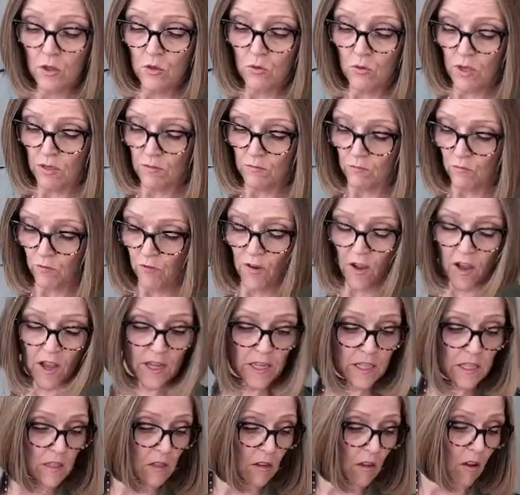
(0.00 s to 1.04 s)
you can
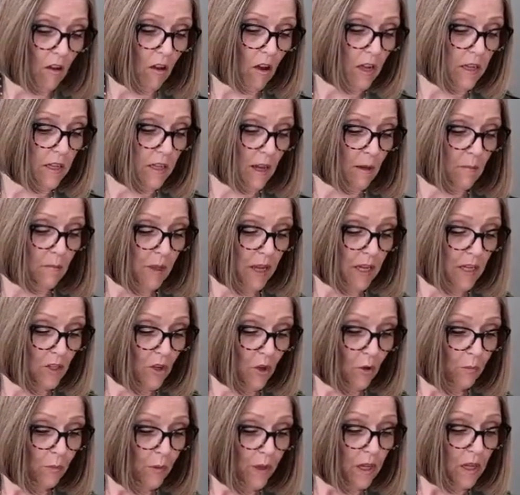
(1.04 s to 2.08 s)
find on Nutmeg
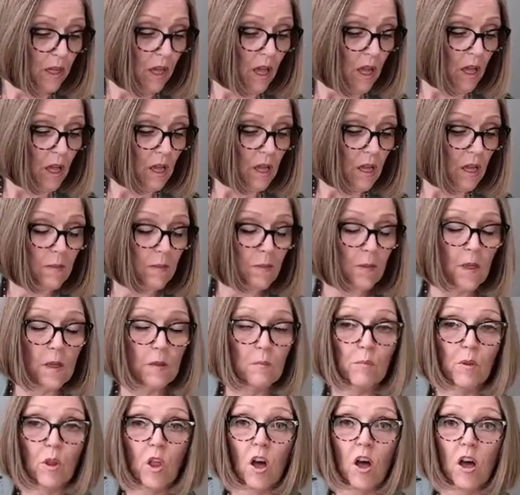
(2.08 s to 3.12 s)
Notebook,
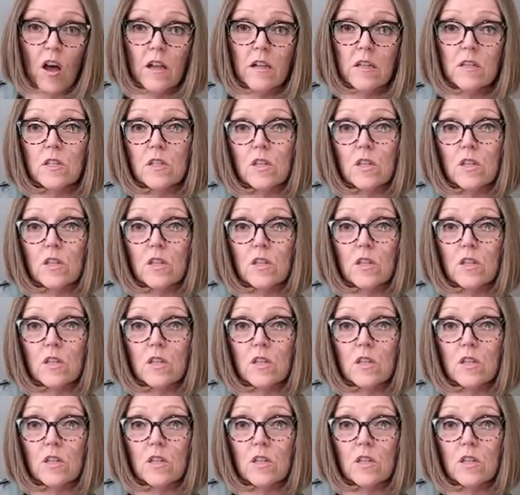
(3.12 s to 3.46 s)
the blog.